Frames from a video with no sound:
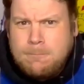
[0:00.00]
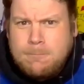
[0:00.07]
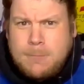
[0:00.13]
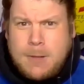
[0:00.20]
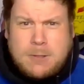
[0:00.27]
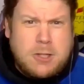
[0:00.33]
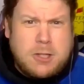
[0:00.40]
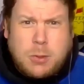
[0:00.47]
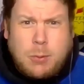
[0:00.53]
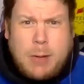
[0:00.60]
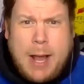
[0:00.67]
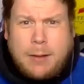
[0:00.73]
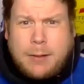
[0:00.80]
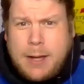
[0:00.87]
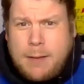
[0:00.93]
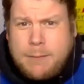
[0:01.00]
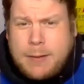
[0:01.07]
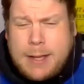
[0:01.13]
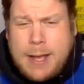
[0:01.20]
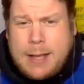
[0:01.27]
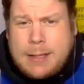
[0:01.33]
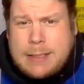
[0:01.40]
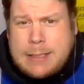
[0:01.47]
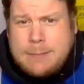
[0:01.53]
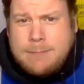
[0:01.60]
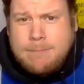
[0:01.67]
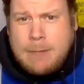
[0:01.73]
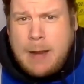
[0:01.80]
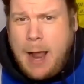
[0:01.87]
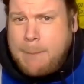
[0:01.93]
That's just the reality of it, guys.
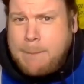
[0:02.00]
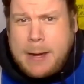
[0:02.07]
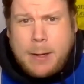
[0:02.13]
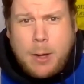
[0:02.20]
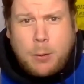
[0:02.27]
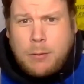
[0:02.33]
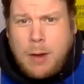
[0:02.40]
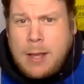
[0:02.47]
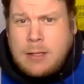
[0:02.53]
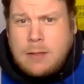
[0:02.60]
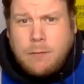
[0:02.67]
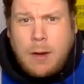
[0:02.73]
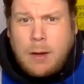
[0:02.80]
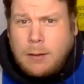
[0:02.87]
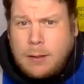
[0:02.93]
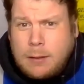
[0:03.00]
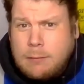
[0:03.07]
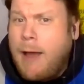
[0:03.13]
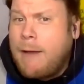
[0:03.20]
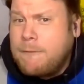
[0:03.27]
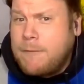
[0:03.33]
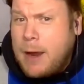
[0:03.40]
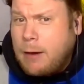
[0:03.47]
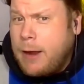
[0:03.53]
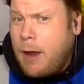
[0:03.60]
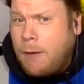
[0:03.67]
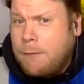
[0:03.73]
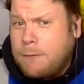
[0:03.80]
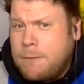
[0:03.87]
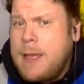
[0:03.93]
I bet outrights very I very
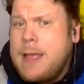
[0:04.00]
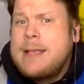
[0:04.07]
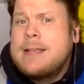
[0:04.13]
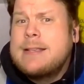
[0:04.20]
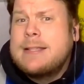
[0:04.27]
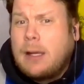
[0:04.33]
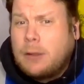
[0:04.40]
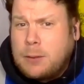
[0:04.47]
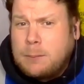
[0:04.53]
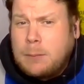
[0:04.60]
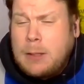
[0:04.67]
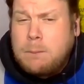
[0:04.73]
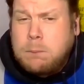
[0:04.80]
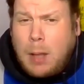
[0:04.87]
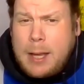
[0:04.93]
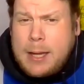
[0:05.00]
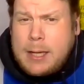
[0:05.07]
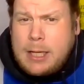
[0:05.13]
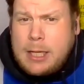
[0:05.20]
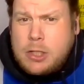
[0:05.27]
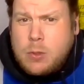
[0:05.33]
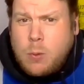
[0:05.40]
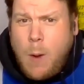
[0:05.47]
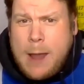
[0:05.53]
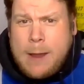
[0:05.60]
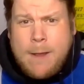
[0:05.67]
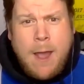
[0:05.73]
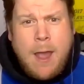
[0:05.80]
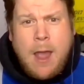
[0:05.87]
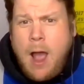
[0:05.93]
off seldomly play in each
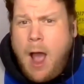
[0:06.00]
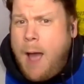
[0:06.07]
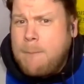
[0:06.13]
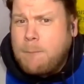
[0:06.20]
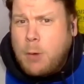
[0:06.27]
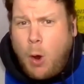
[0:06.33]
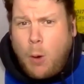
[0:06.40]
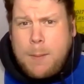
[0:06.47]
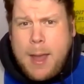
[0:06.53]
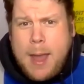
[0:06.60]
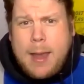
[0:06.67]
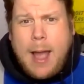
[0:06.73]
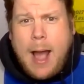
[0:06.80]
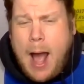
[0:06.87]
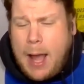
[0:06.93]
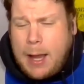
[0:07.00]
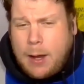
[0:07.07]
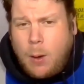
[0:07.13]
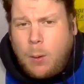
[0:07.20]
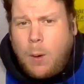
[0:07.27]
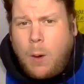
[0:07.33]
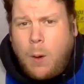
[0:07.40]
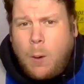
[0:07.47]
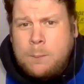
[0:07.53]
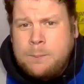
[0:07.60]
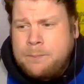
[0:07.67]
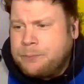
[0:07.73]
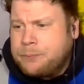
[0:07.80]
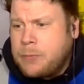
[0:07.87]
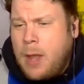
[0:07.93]
way. I'm go big, I go
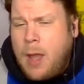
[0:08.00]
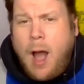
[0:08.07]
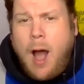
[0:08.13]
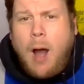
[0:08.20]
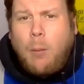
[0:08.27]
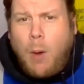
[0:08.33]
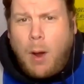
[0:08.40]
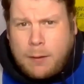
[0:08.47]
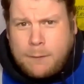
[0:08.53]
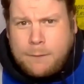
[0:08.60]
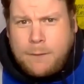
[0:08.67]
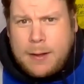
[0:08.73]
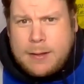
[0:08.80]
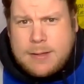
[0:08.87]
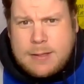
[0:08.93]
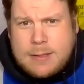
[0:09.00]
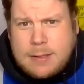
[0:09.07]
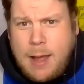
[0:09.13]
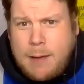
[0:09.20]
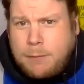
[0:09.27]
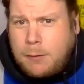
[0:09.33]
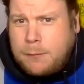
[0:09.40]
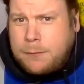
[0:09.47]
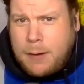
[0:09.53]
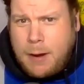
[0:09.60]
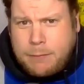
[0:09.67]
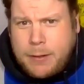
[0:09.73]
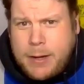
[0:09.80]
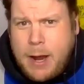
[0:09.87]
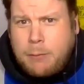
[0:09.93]
home. Uh, water finds its level for
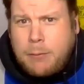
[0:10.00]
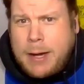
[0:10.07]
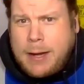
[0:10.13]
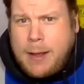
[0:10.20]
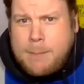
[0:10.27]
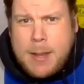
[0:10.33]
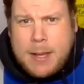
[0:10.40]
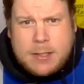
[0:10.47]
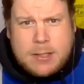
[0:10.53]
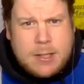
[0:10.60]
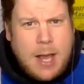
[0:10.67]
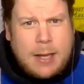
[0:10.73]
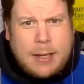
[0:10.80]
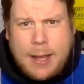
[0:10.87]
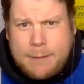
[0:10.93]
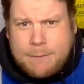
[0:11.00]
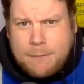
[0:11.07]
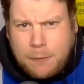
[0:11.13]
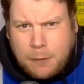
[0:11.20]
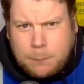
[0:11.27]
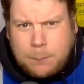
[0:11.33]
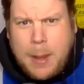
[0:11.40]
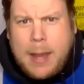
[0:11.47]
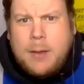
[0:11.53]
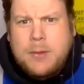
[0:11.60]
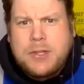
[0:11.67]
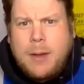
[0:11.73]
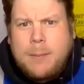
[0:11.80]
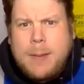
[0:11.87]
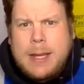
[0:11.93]
every outright I miss. I get full
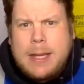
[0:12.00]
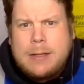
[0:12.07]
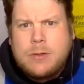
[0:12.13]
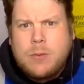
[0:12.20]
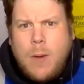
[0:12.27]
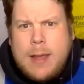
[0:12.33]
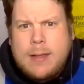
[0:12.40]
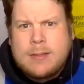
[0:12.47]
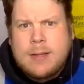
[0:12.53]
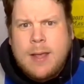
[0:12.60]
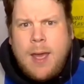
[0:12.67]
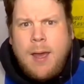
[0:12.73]
payouts on my each ways.